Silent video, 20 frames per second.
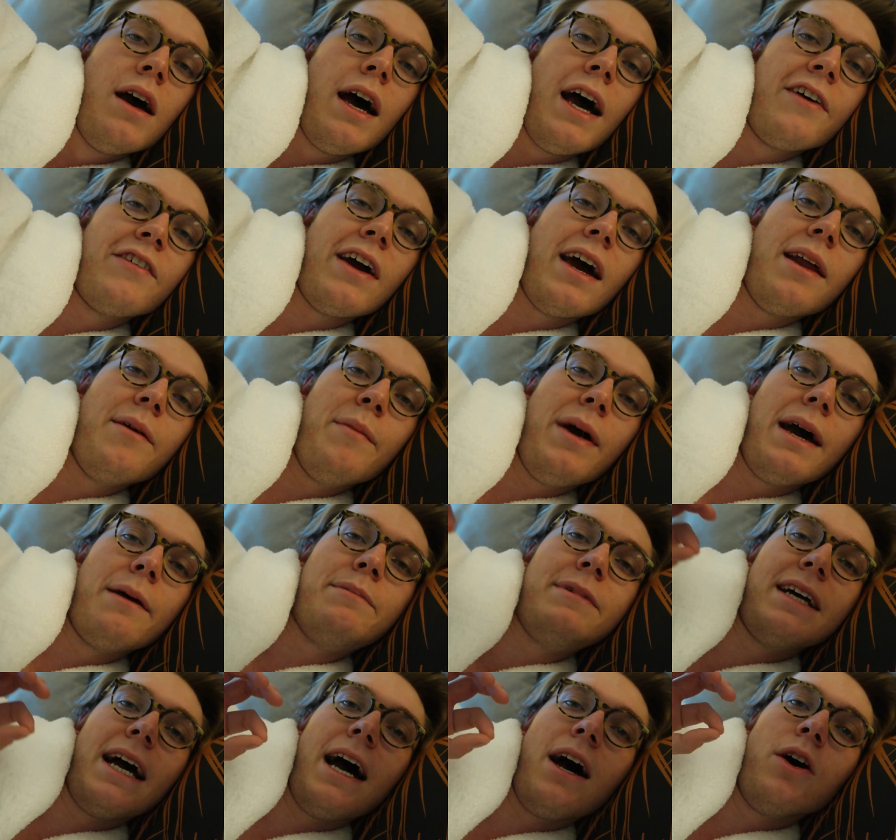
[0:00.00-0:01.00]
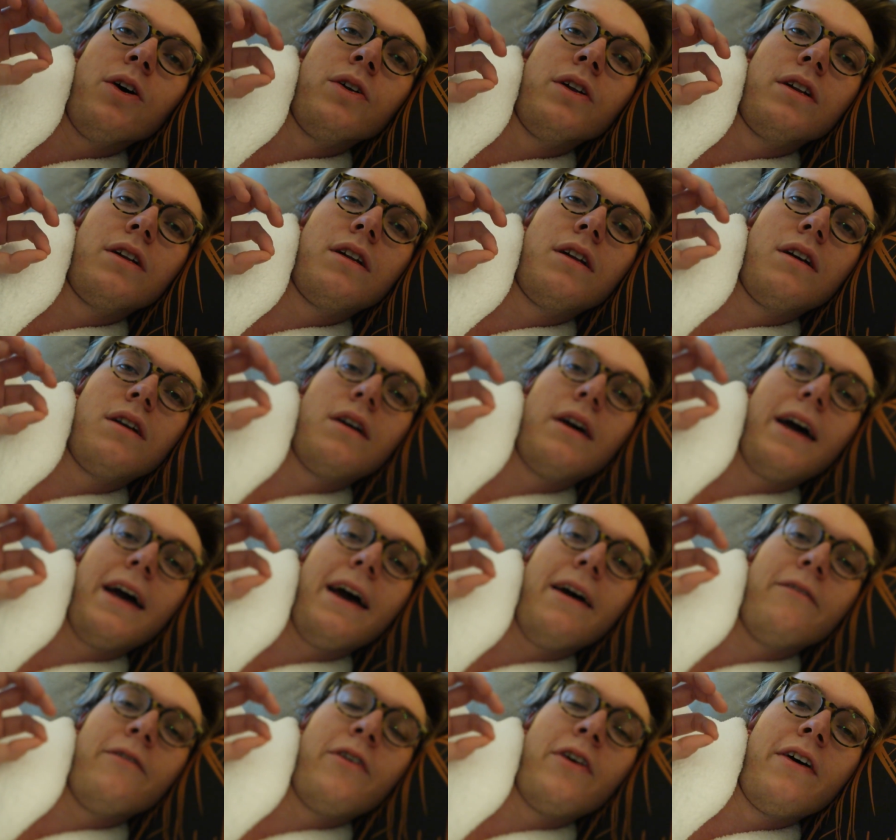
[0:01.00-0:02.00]
I've got it mapped out. I
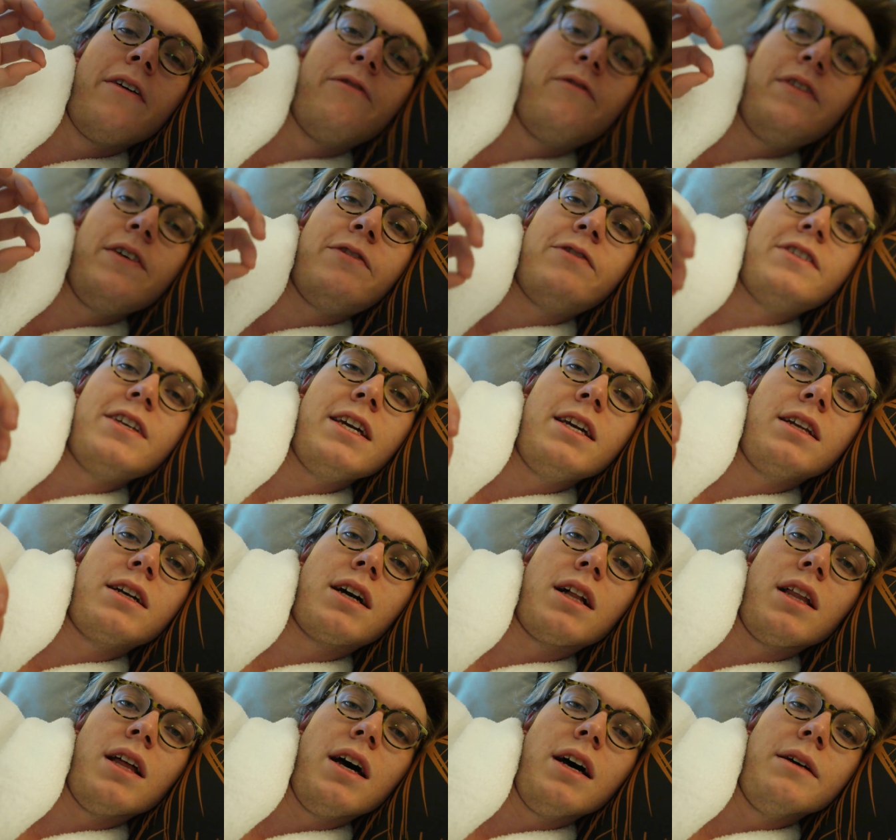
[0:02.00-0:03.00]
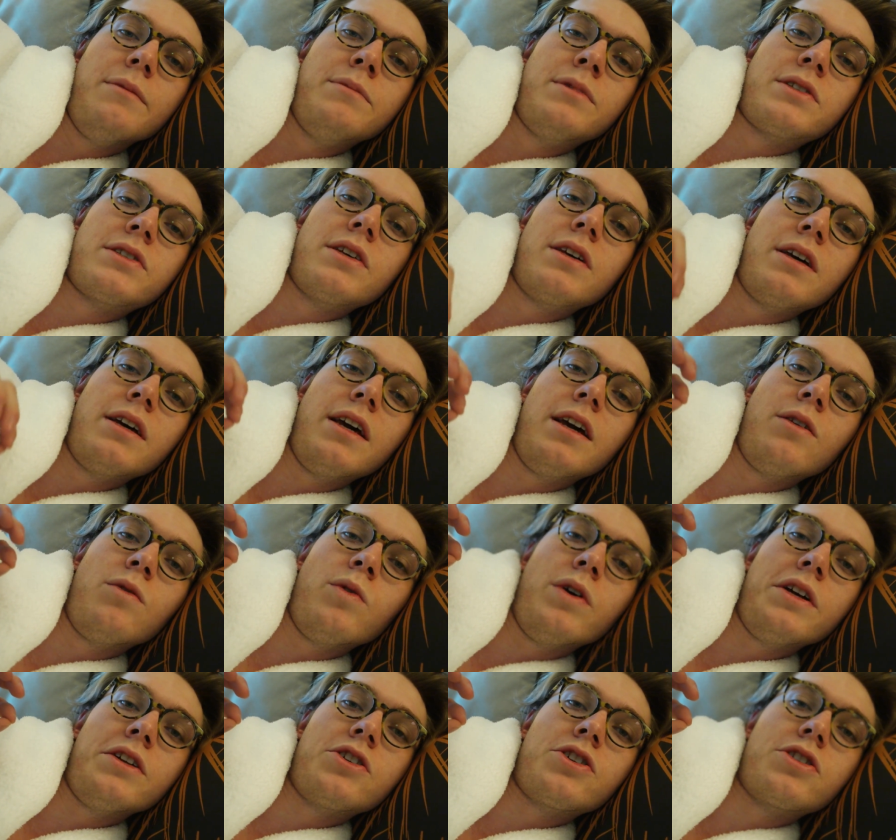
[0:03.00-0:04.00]
have 15 clubs in
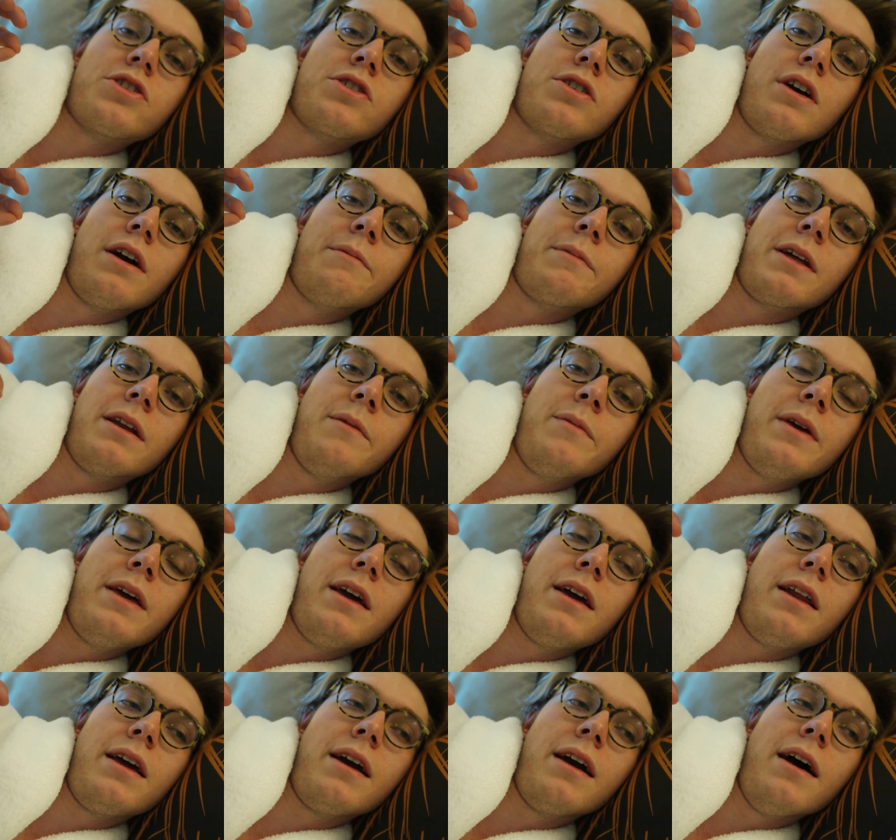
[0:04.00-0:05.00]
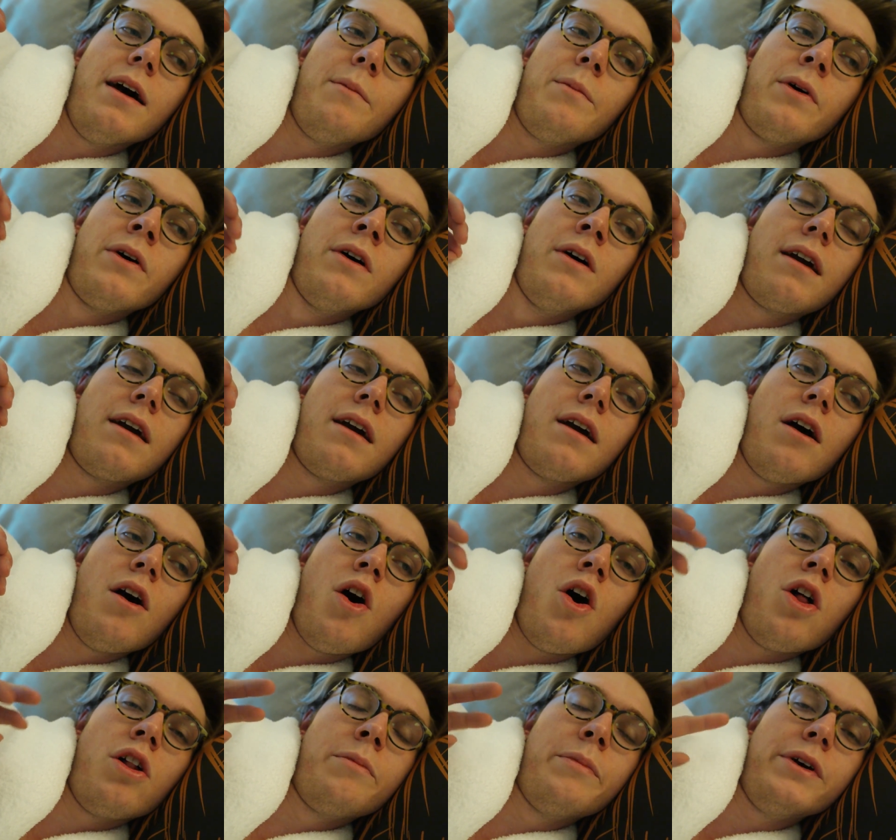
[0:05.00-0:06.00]
which I'm going to be hitting up.
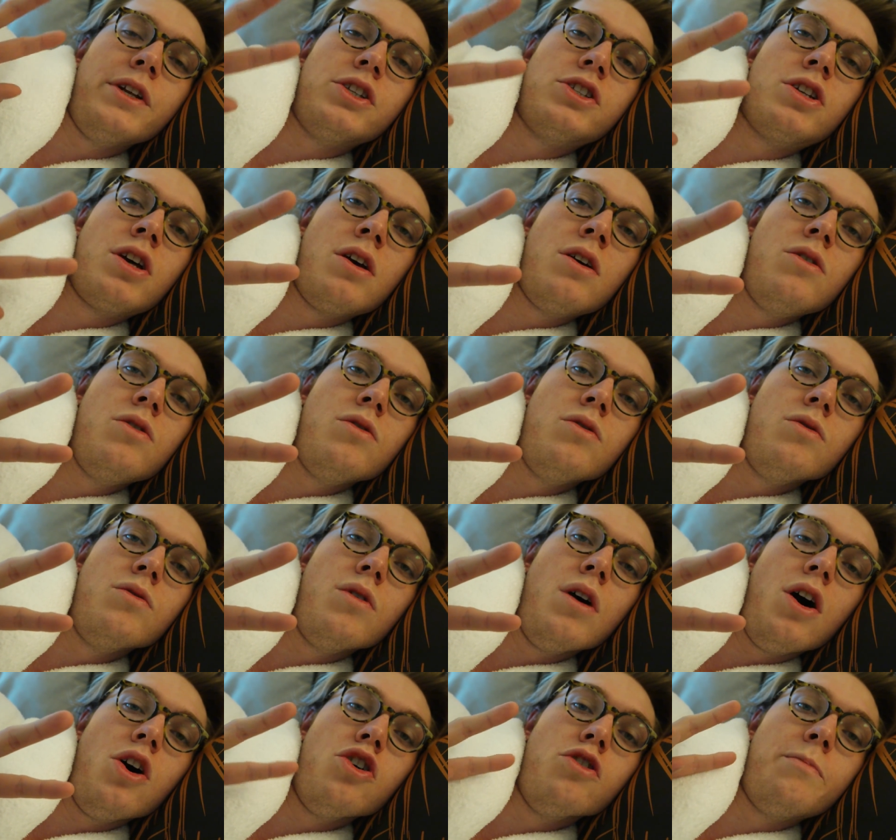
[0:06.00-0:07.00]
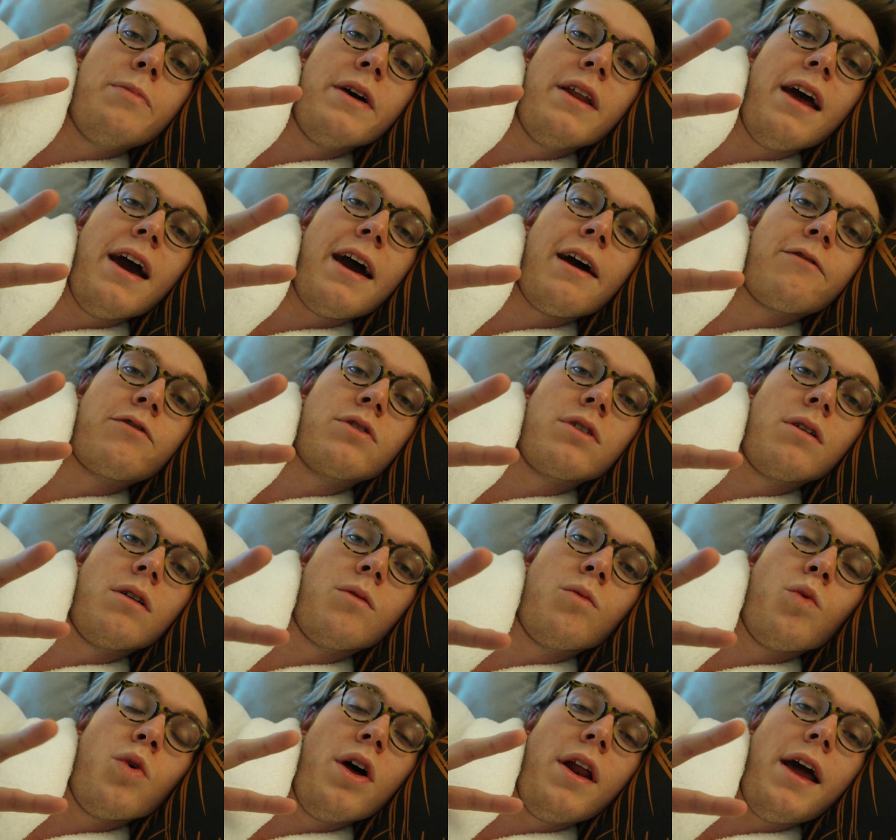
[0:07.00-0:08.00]
All but two open after
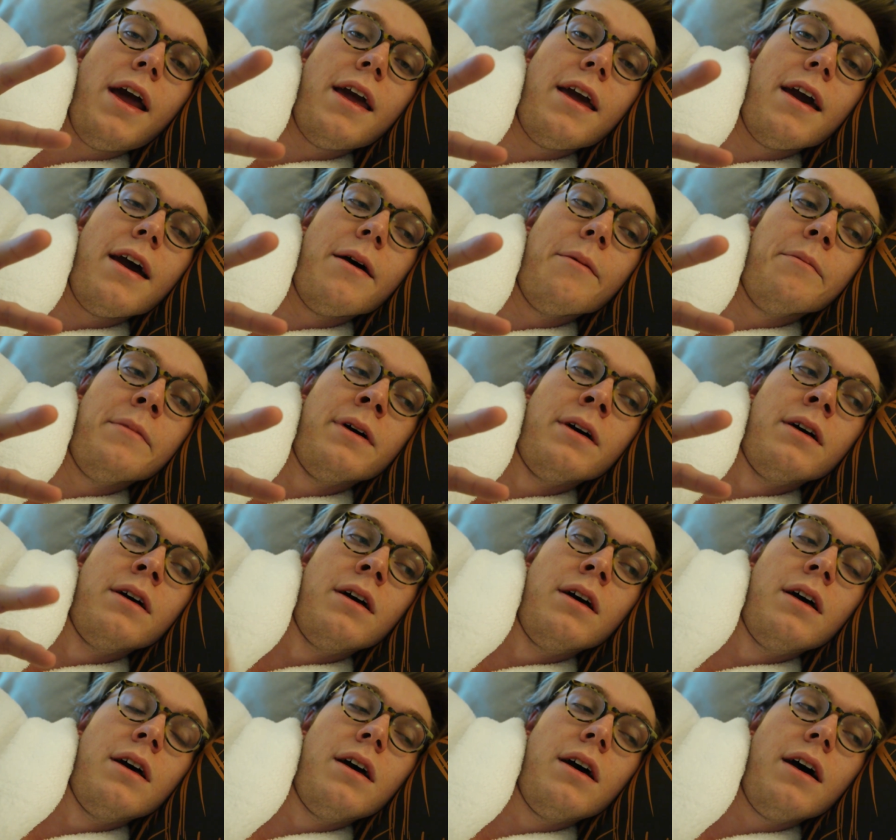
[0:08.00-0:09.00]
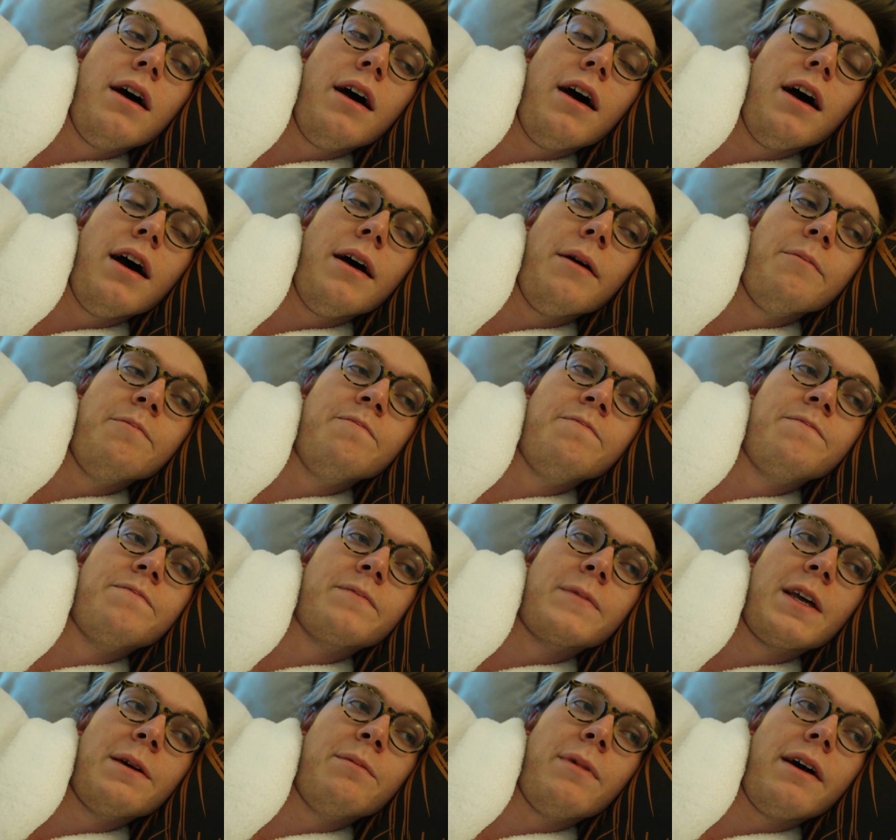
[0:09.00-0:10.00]
1 a.m. Um,
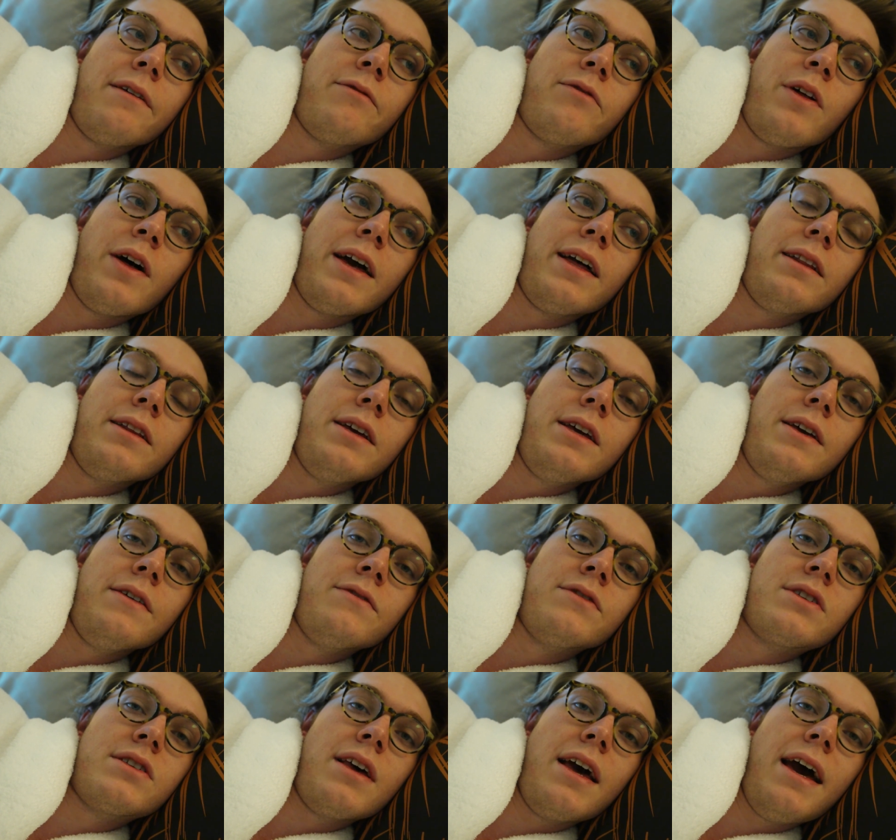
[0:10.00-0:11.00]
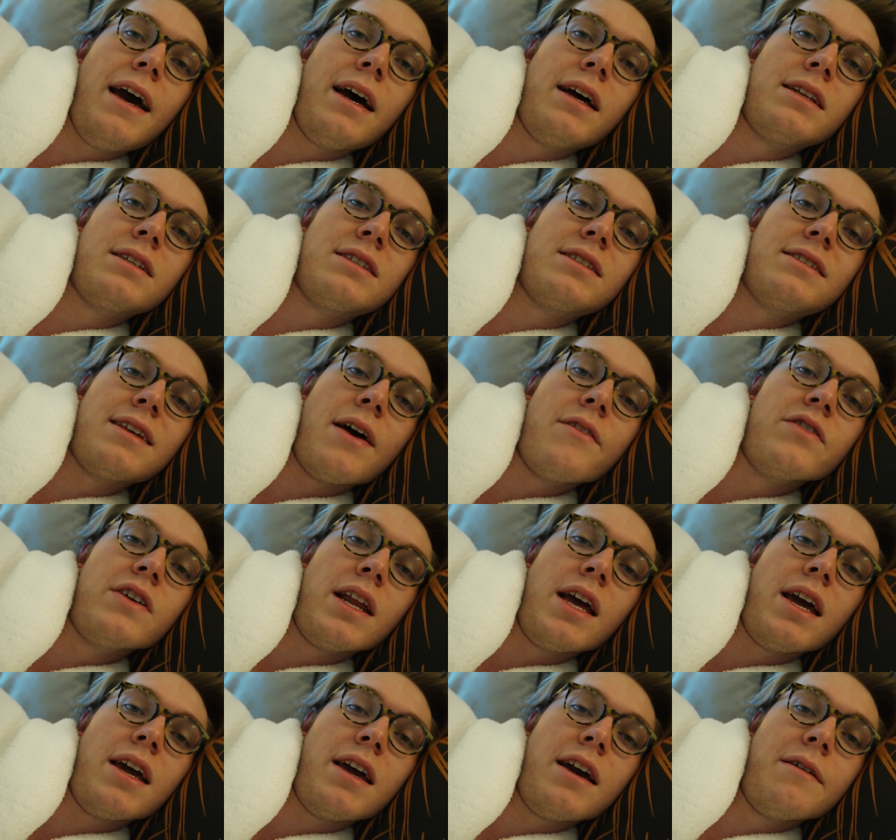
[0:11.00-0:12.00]
and my flight leaves at 7
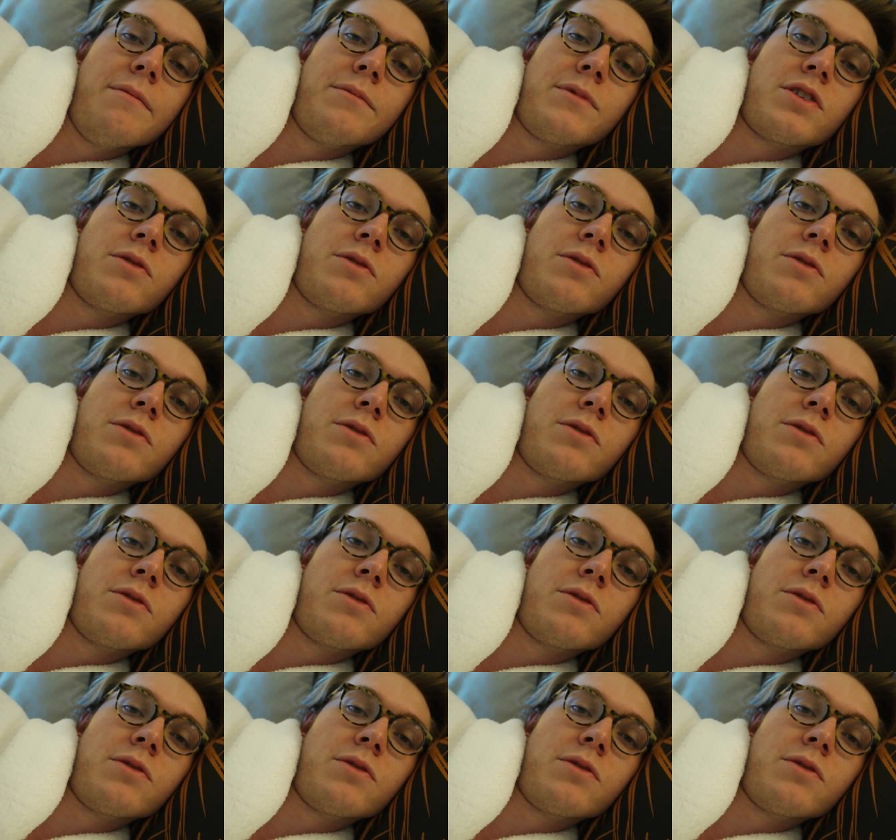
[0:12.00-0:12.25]
a.m.